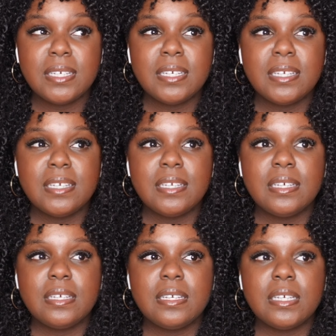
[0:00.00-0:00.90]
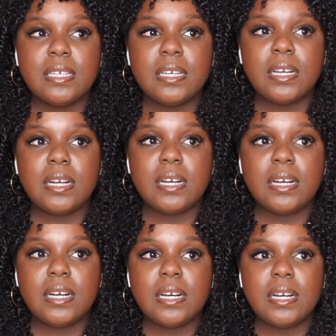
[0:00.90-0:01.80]

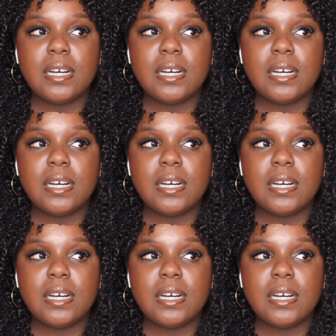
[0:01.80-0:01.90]
No one is speaking in this clip.